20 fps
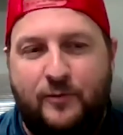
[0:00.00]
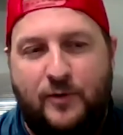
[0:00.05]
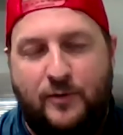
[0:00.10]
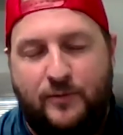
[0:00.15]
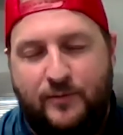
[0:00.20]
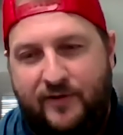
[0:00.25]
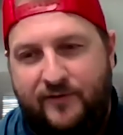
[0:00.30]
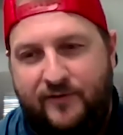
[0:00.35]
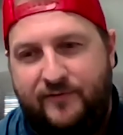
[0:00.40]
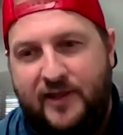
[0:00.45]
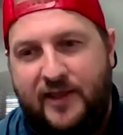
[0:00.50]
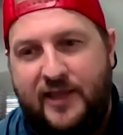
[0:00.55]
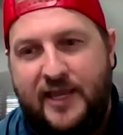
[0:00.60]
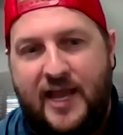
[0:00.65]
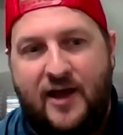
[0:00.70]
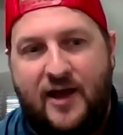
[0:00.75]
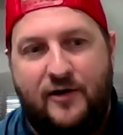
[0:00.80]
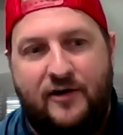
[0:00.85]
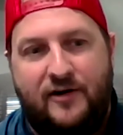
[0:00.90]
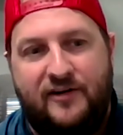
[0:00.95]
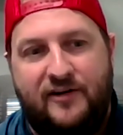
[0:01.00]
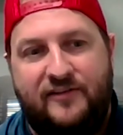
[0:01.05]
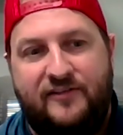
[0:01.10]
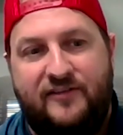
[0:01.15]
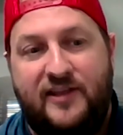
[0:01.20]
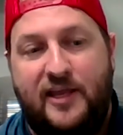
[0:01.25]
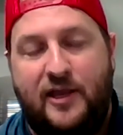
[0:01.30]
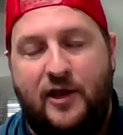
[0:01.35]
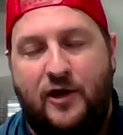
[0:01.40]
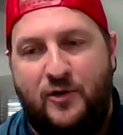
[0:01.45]
what we've encountered is
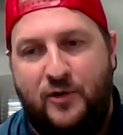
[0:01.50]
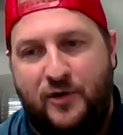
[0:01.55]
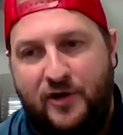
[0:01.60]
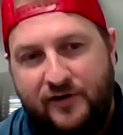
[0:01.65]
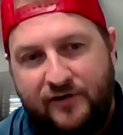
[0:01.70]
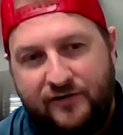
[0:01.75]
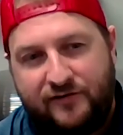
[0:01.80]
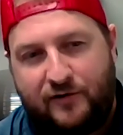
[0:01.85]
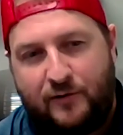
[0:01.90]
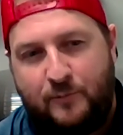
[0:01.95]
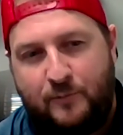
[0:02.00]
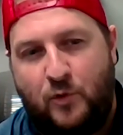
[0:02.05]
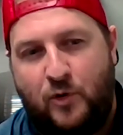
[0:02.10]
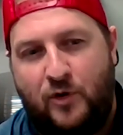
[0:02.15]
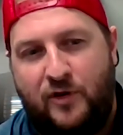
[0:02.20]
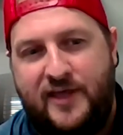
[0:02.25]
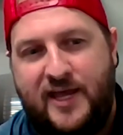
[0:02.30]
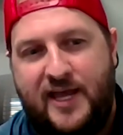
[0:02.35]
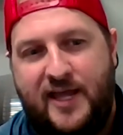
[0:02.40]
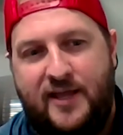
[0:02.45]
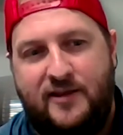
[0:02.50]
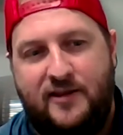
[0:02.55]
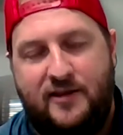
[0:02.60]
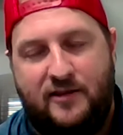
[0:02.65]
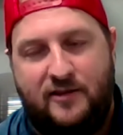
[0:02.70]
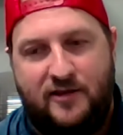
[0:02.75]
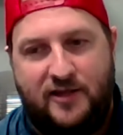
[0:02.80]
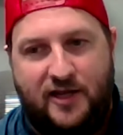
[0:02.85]
the owners are more that,